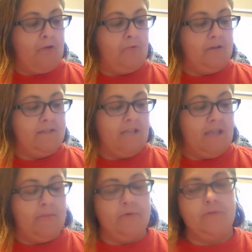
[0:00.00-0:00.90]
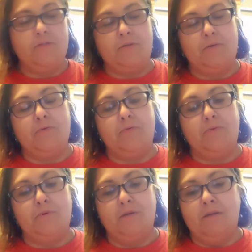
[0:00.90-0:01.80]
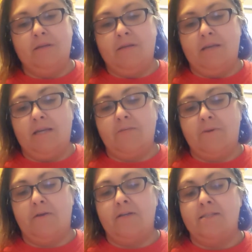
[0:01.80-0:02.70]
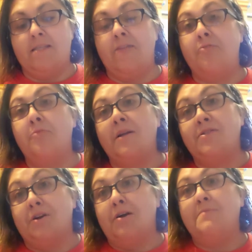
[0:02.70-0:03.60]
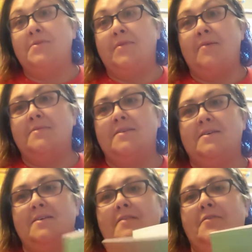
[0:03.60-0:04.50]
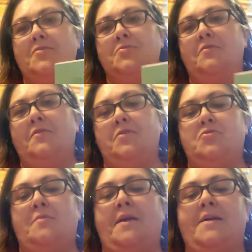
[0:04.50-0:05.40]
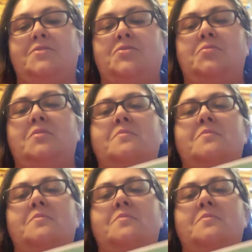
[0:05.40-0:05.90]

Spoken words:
I was able to experience that through my job. So that was a virtual field trip I got to do